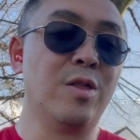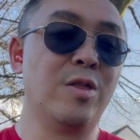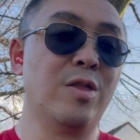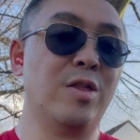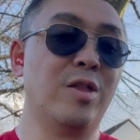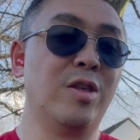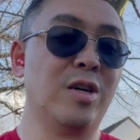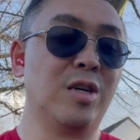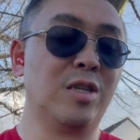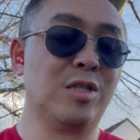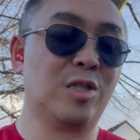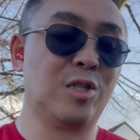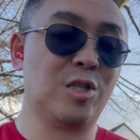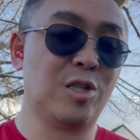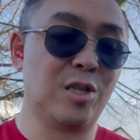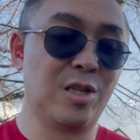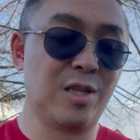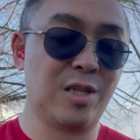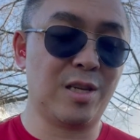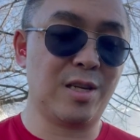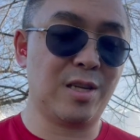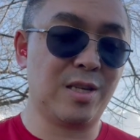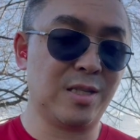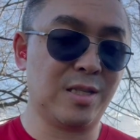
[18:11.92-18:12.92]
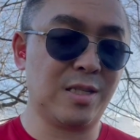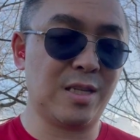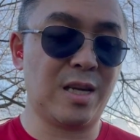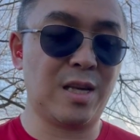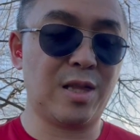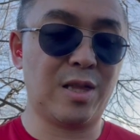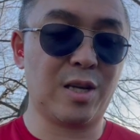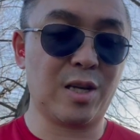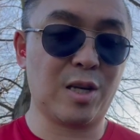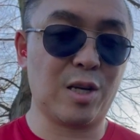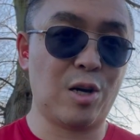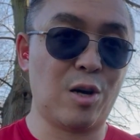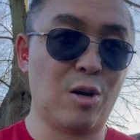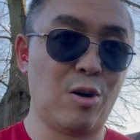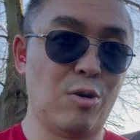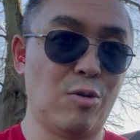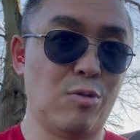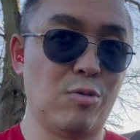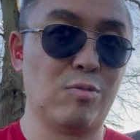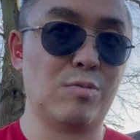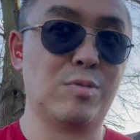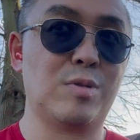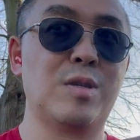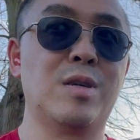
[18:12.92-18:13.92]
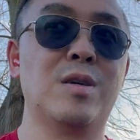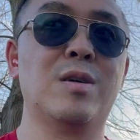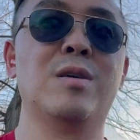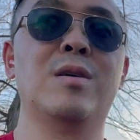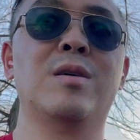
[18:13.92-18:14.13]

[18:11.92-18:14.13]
the chilliness and the cold.